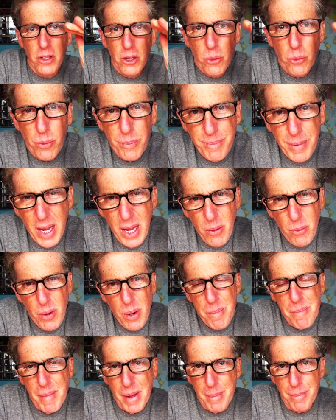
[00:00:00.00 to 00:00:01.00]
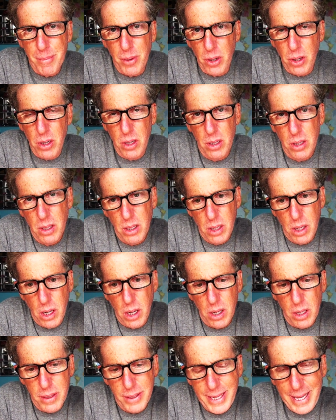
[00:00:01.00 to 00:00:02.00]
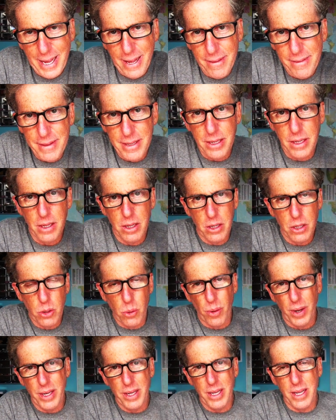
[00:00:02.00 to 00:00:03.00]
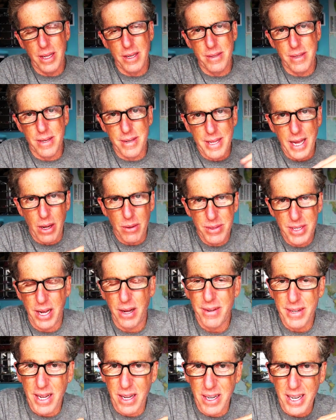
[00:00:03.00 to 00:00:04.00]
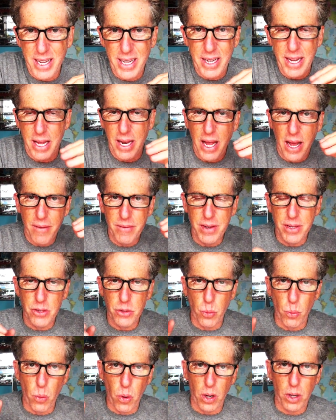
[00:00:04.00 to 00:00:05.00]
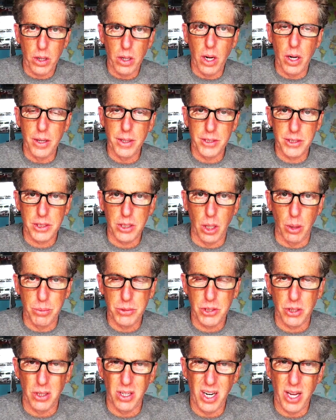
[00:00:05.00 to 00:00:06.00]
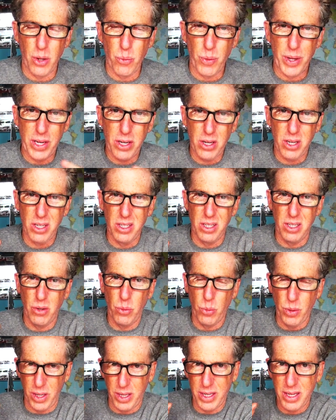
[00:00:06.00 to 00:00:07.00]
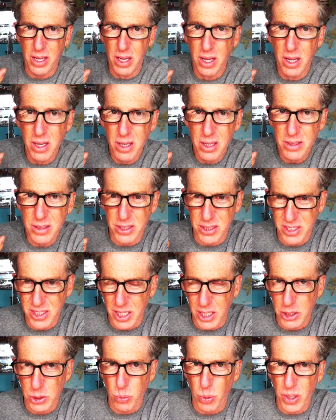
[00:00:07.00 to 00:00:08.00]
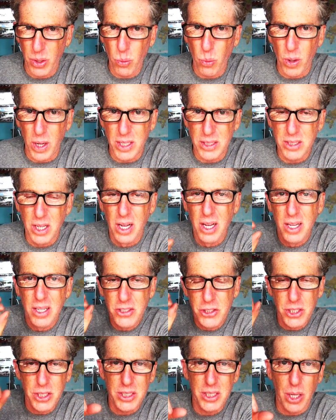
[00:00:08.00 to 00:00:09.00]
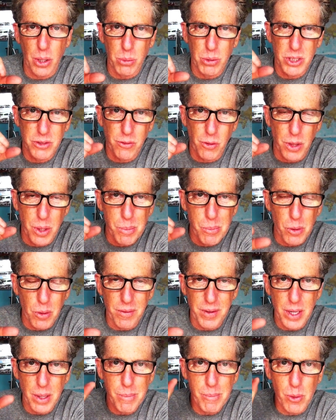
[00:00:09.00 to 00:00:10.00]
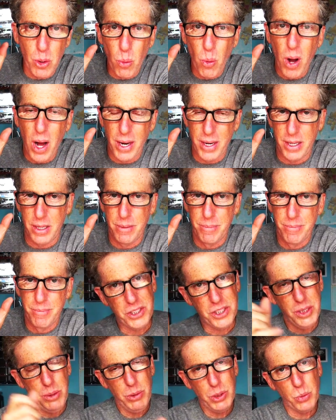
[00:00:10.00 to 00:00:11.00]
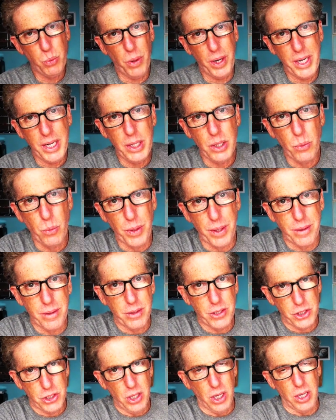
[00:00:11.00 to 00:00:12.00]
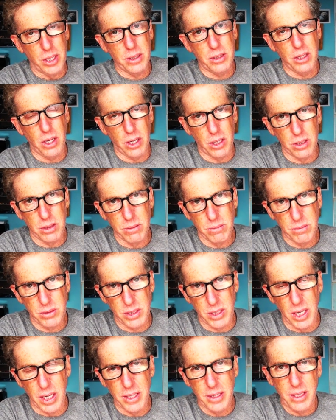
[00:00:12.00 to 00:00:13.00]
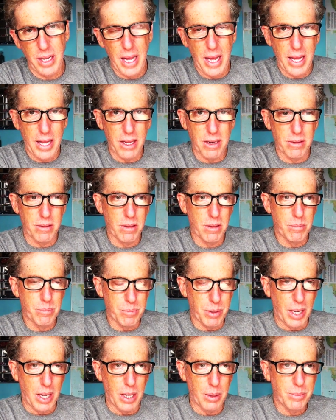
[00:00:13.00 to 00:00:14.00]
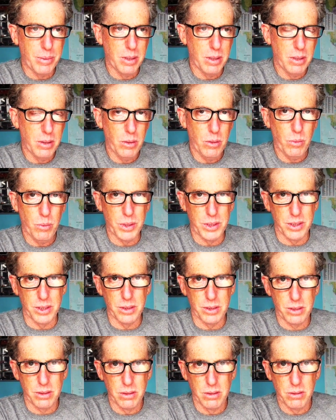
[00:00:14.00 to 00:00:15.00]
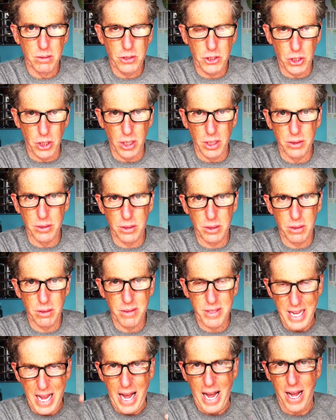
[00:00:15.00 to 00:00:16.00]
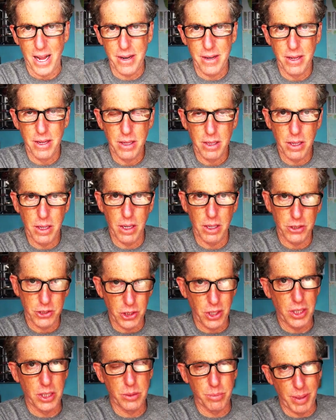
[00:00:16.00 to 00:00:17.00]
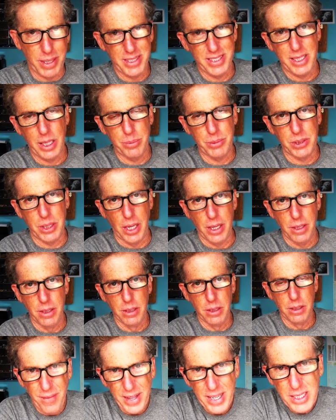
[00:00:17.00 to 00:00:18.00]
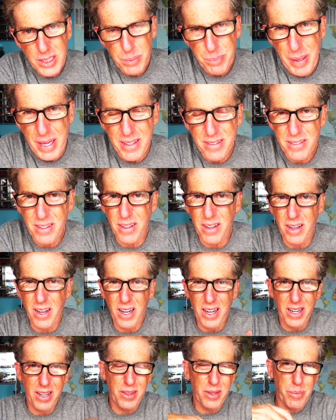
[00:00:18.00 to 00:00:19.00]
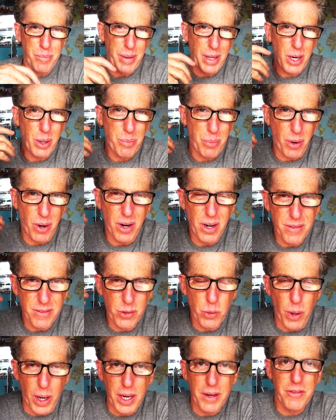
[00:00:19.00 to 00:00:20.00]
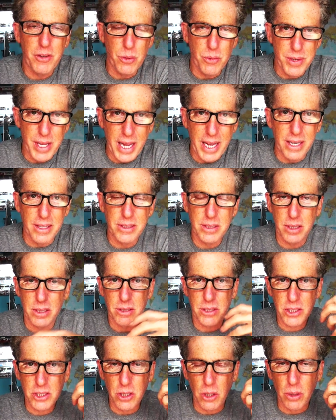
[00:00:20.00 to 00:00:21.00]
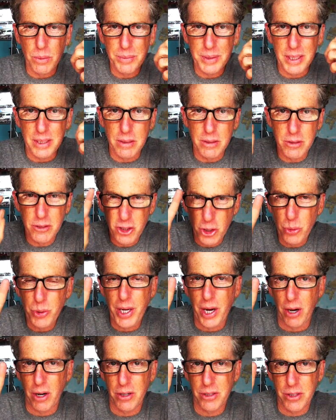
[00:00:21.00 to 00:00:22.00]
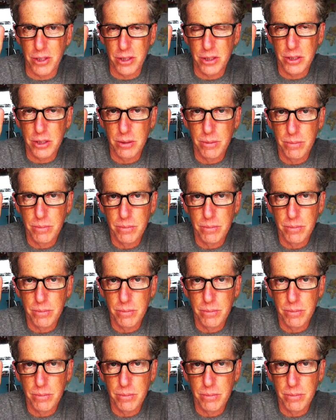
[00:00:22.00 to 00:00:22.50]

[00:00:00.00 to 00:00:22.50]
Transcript: You may remember Kathy going into downtown LA and having to work on a sculpture, and we couldn't really discuss what it was, just that it was for the movie Moana. Well, she was working with Sean, our son, and Bob, which is Sean's dad. Sean is my stepson. And they spent the better part of quite a few days sculpting two characters.